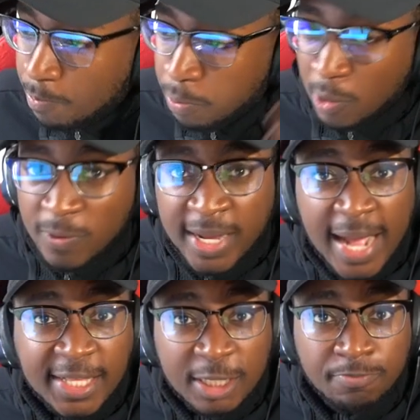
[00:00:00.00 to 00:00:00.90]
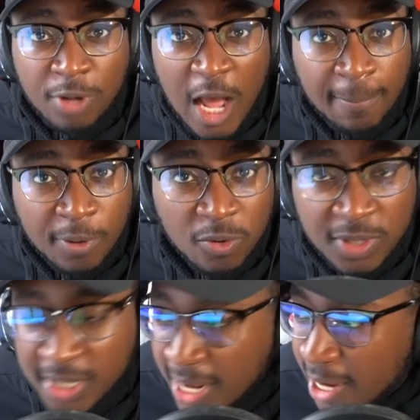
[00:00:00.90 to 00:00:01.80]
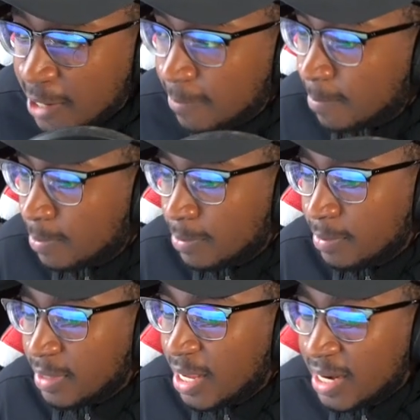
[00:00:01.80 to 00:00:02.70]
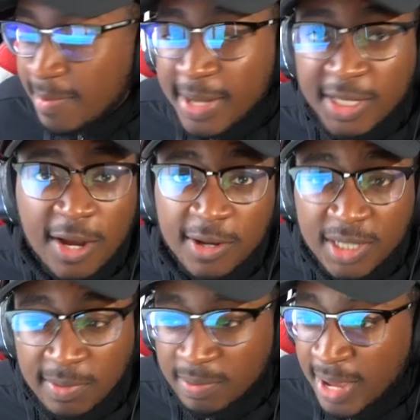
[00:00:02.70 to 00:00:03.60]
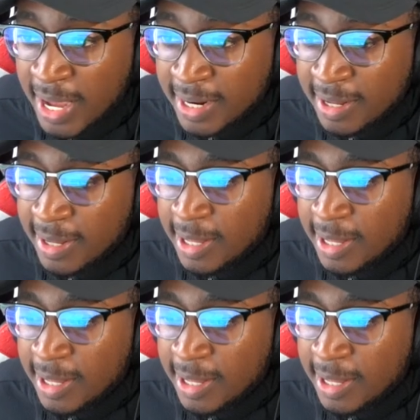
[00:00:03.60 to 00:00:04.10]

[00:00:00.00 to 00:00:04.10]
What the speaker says: But we got this blog post today, and let me tell you something, man.